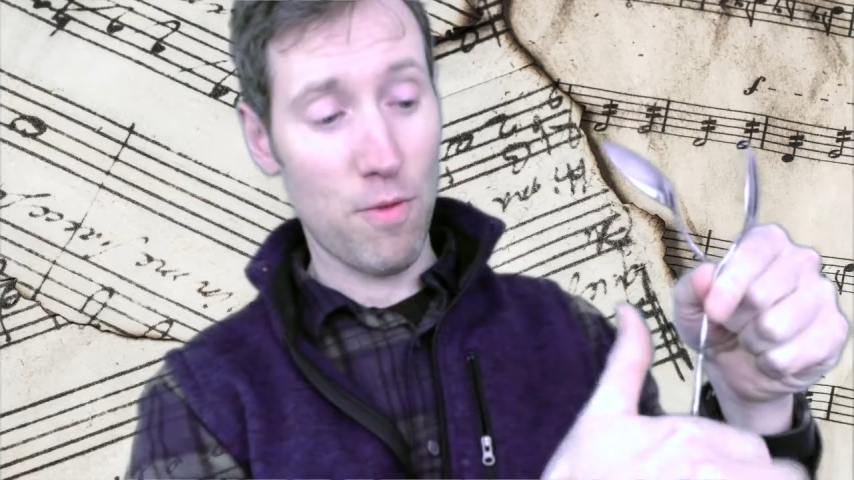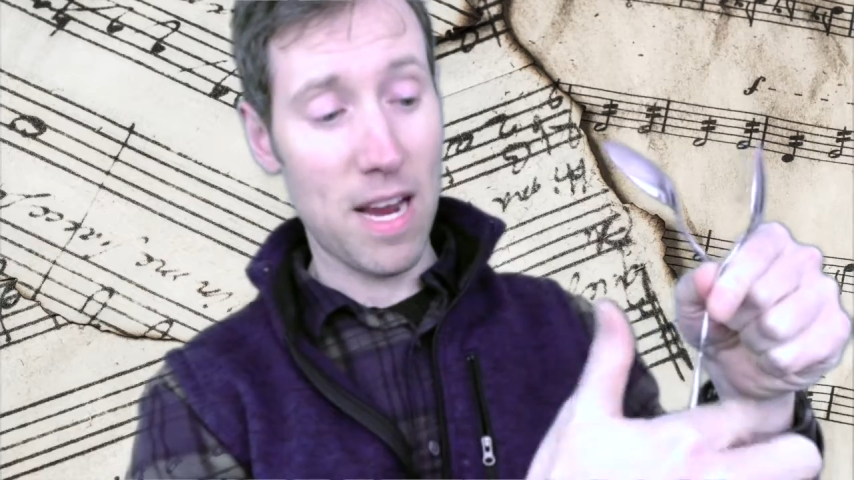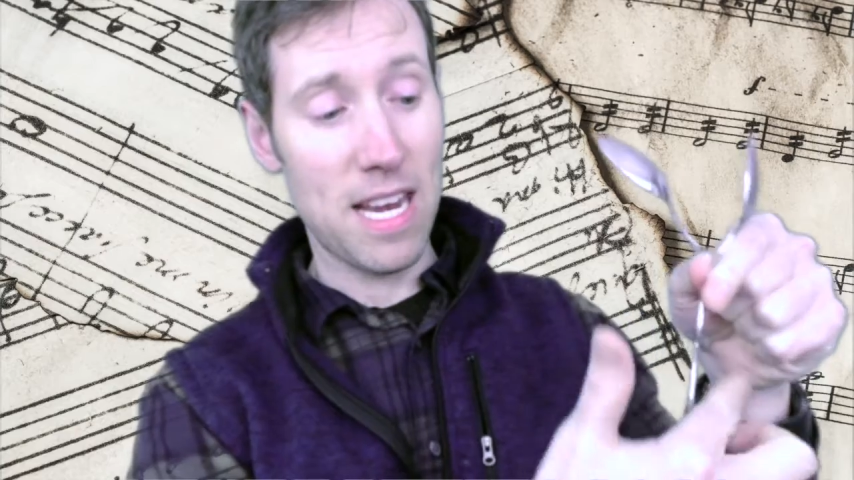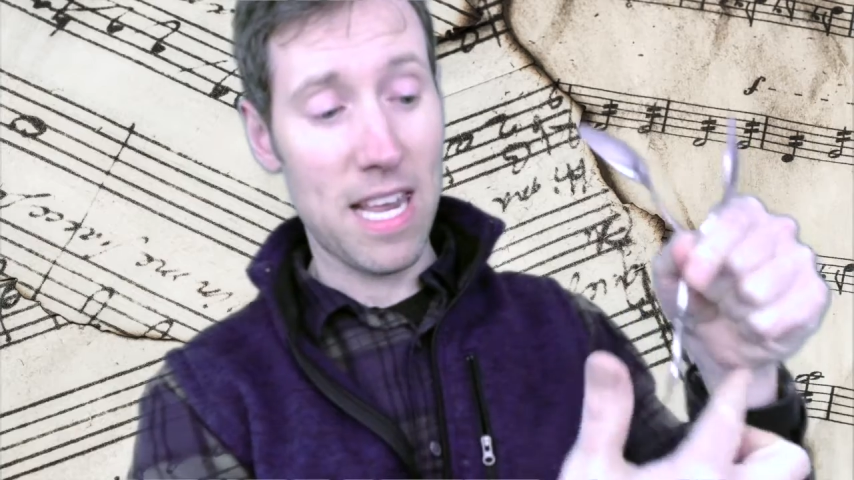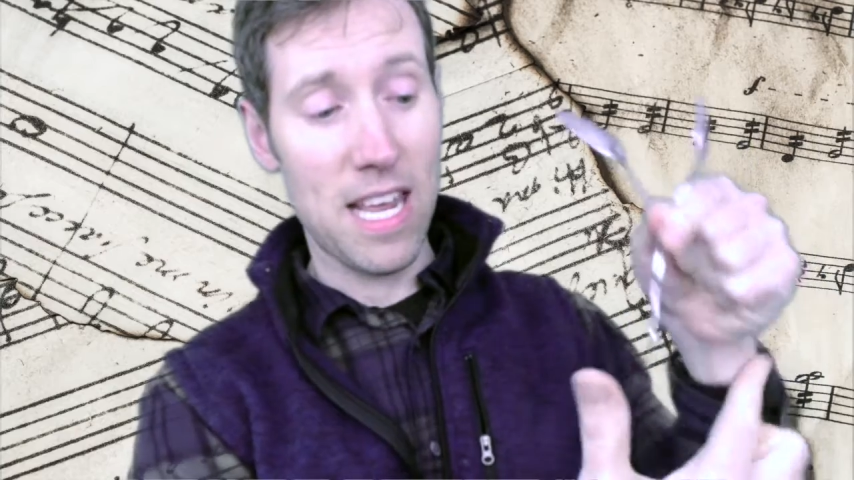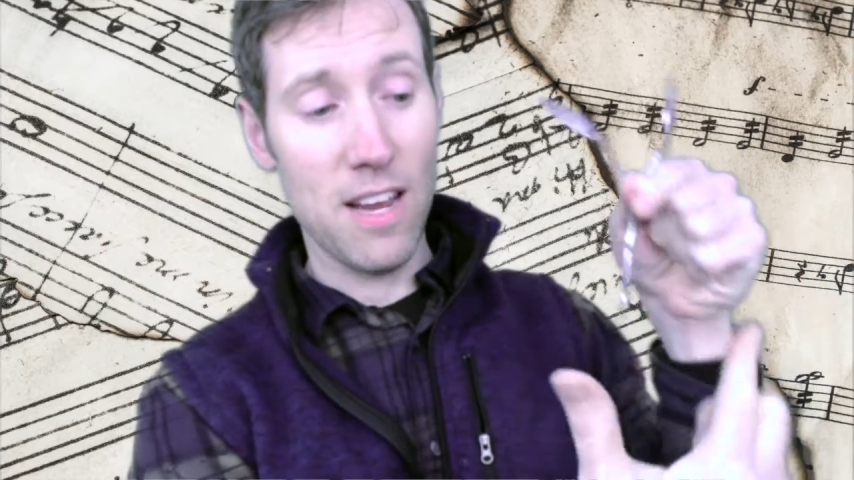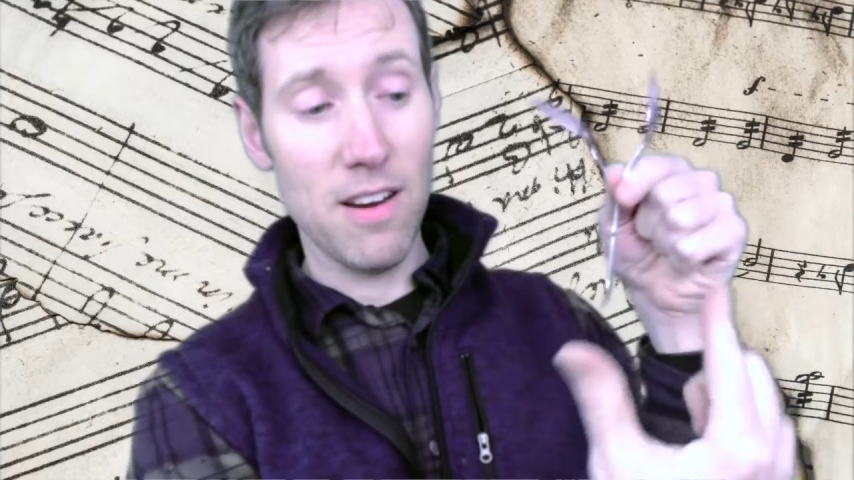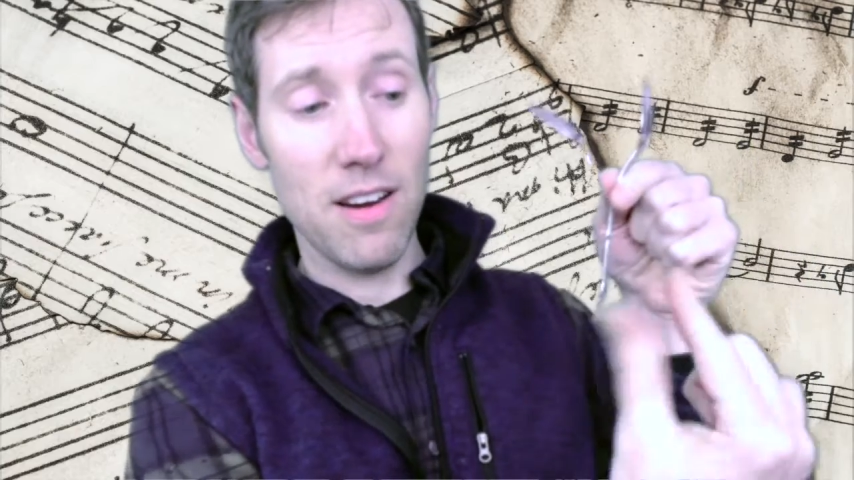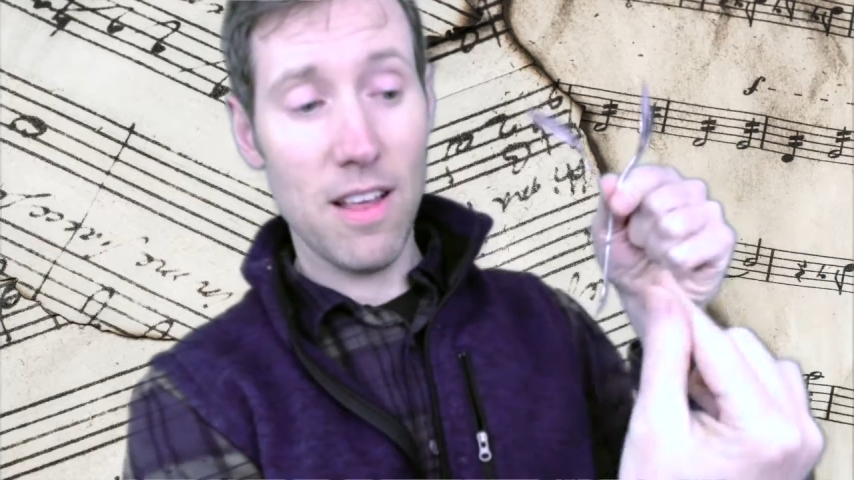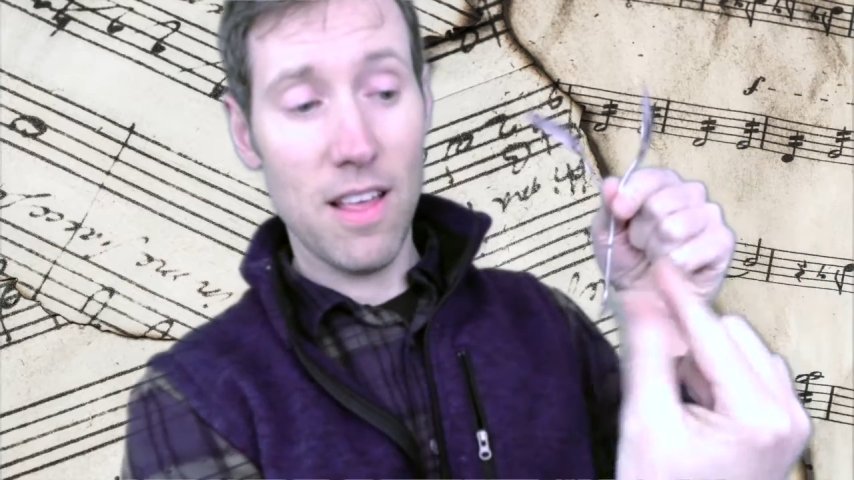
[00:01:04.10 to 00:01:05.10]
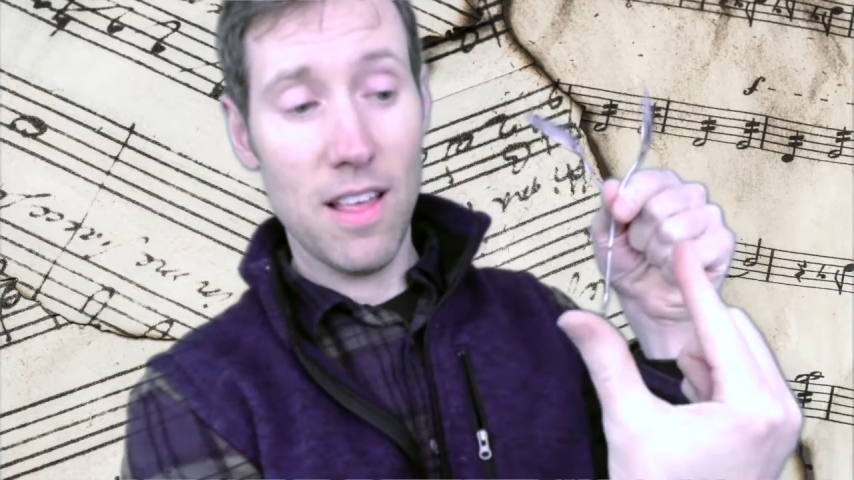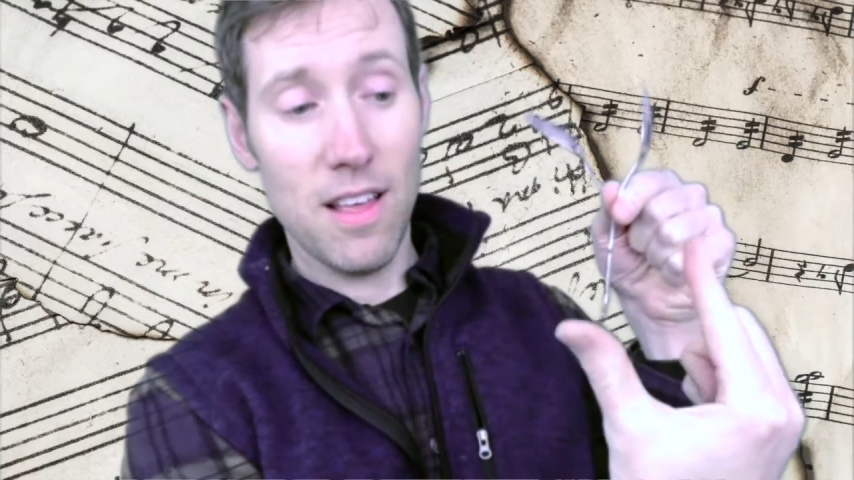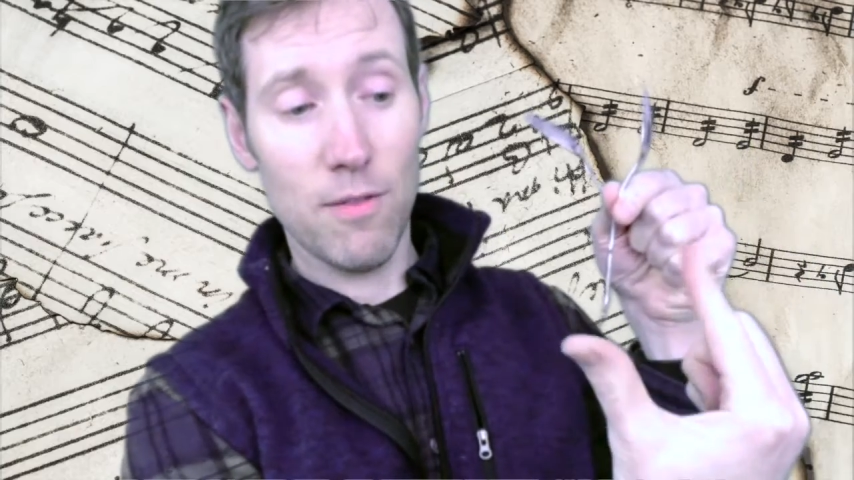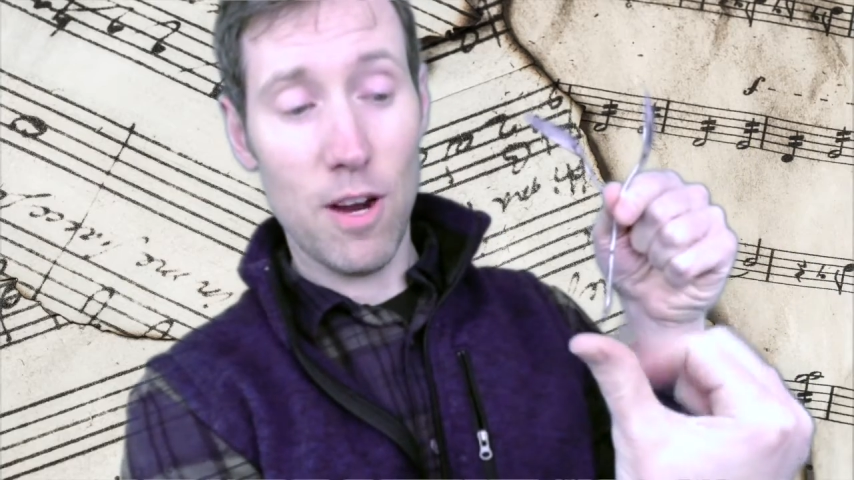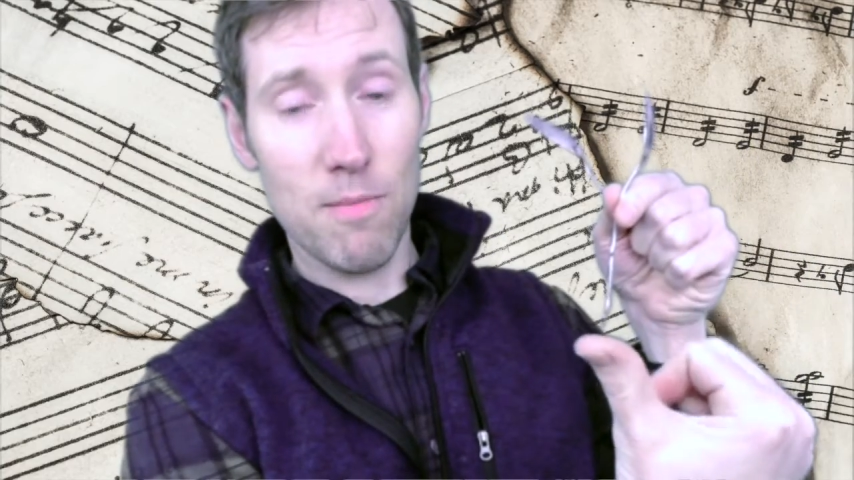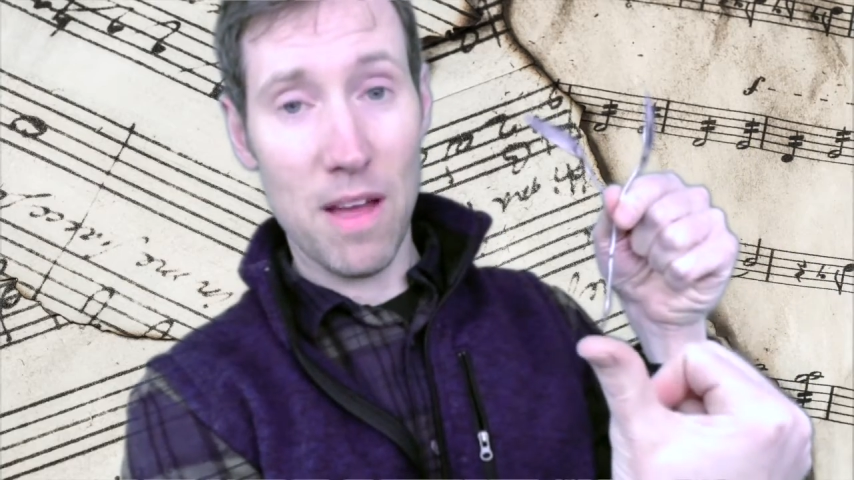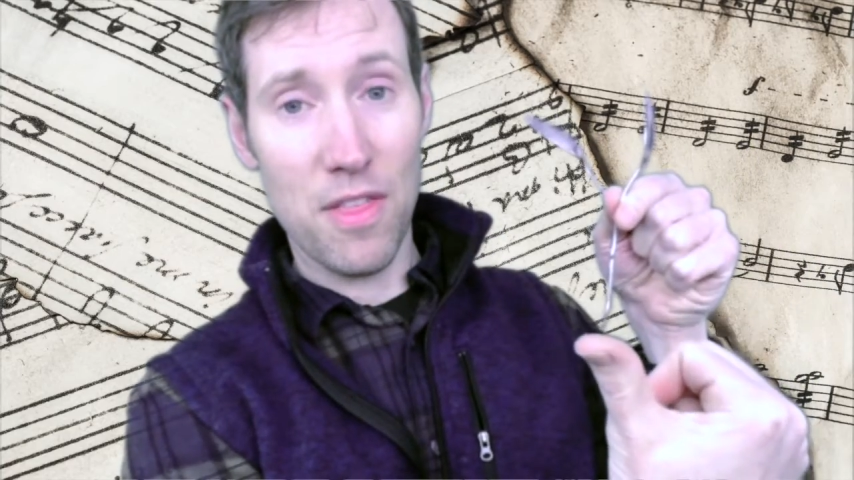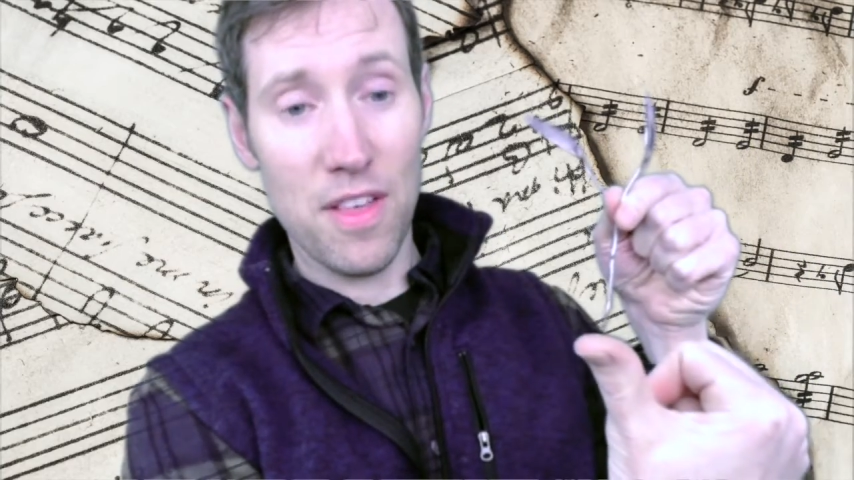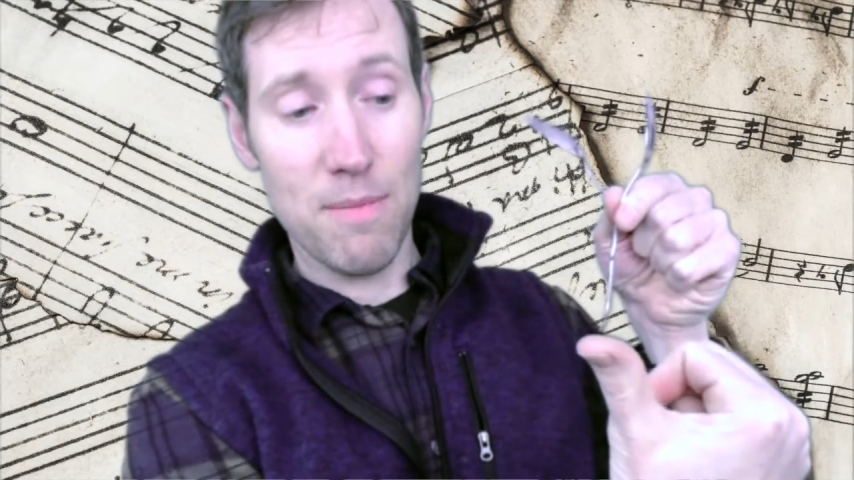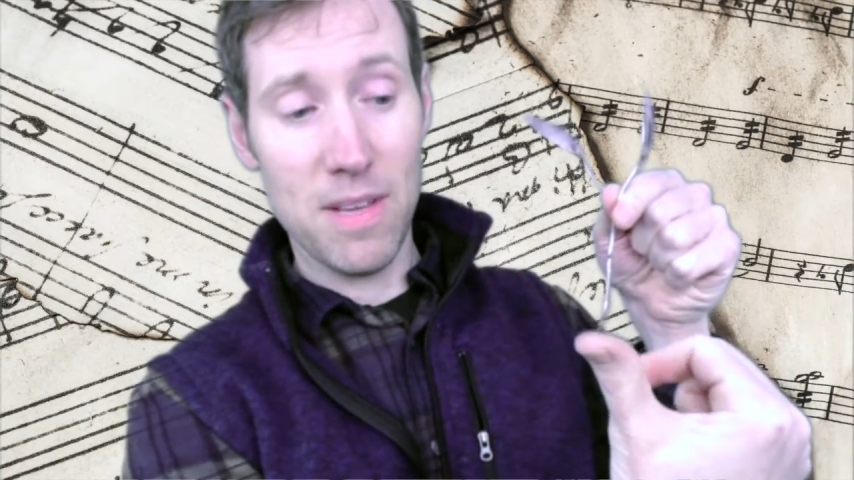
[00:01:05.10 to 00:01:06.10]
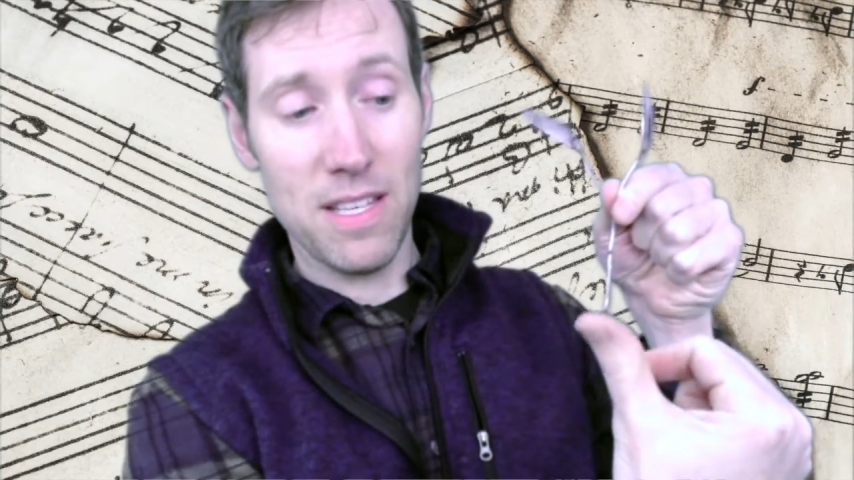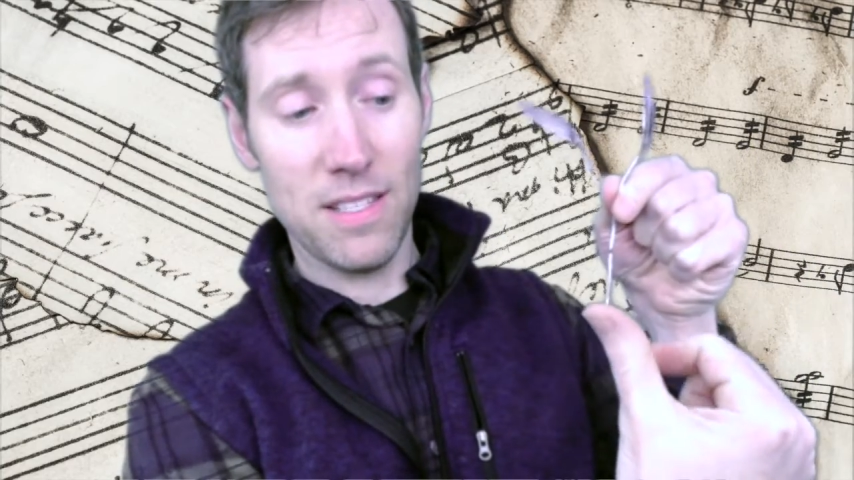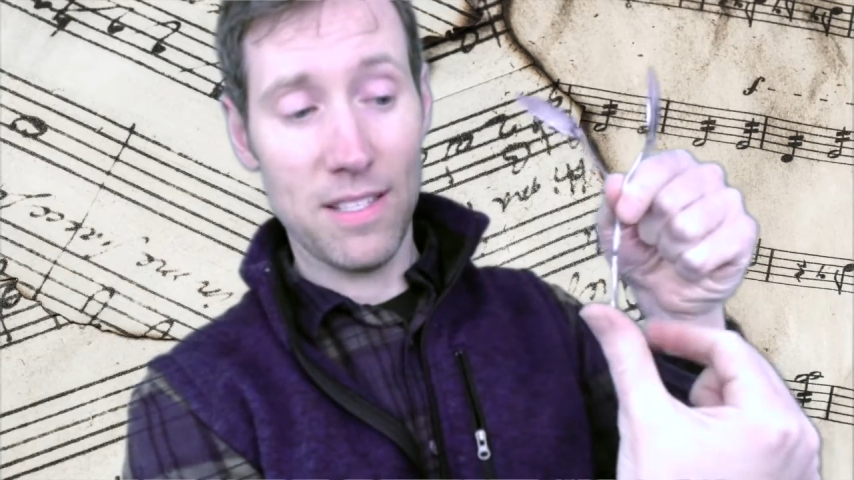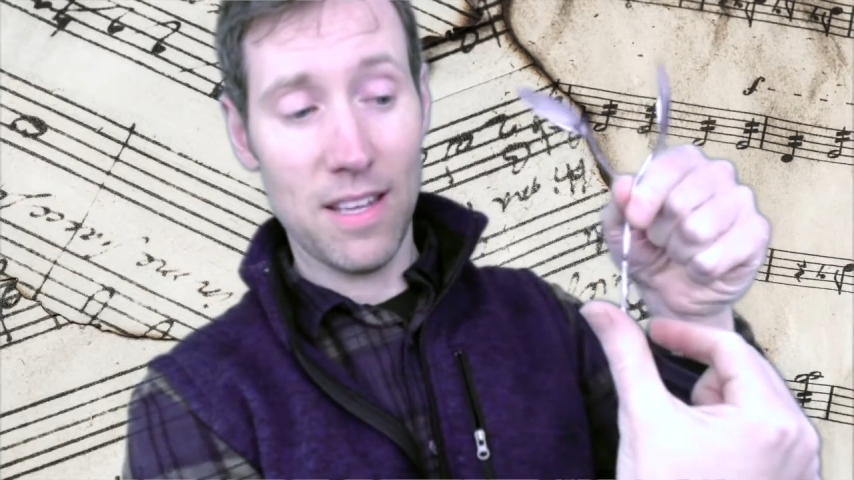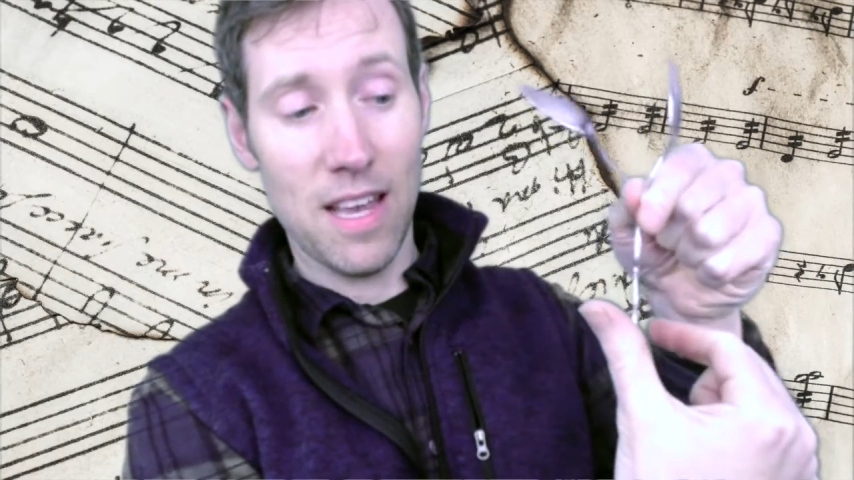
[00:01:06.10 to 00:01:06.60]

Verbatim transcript: right here where my thumb is,